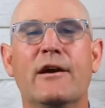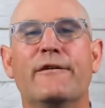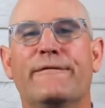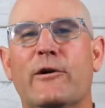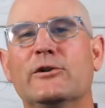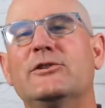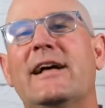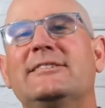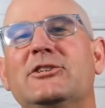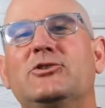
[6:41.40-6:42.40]
First,
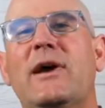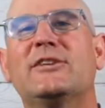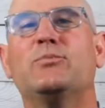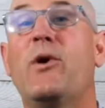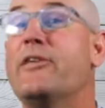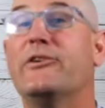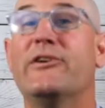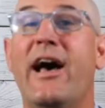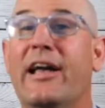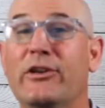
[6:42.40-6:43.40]
let's address whether or
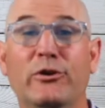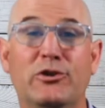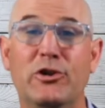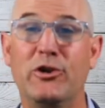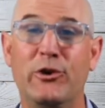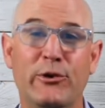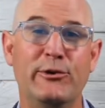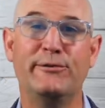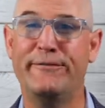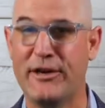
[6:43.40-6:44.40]
not you should
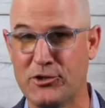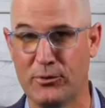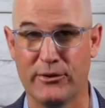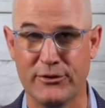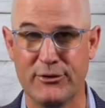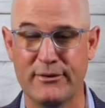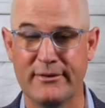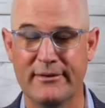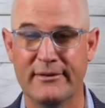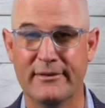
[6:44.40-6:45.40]
use visuals.
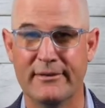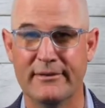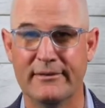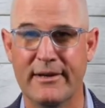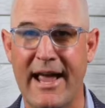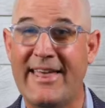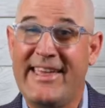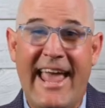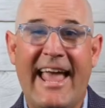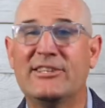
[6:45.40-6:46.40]
And
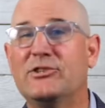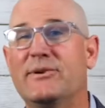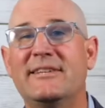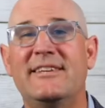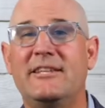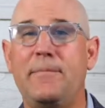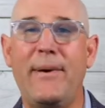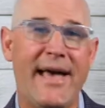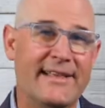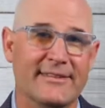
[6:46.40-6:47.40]
the answer is it
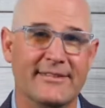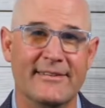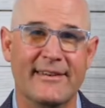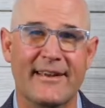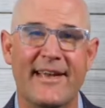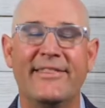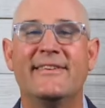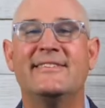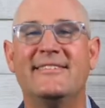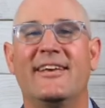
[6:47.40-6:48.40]
depends.
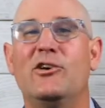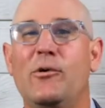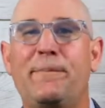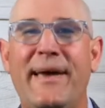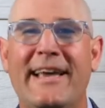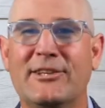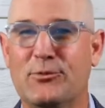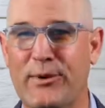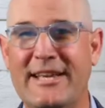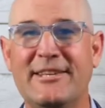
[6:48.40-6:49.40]
The single
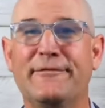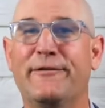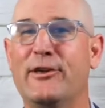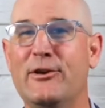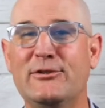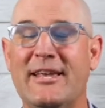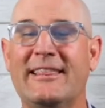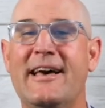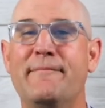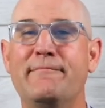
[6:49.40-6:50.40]
biggest reason for
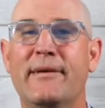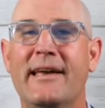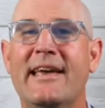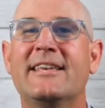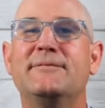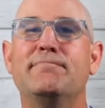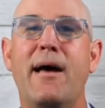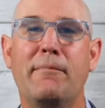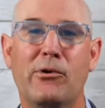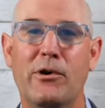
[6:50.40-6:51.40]
using them is
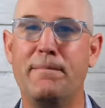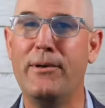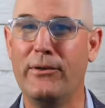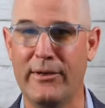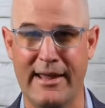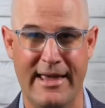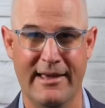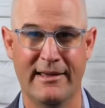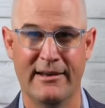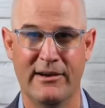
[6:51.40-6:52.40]
memorability,
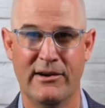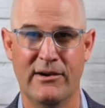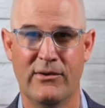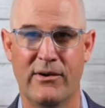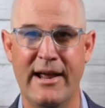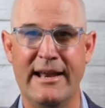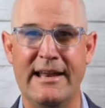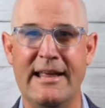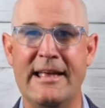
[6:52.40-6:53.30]
right?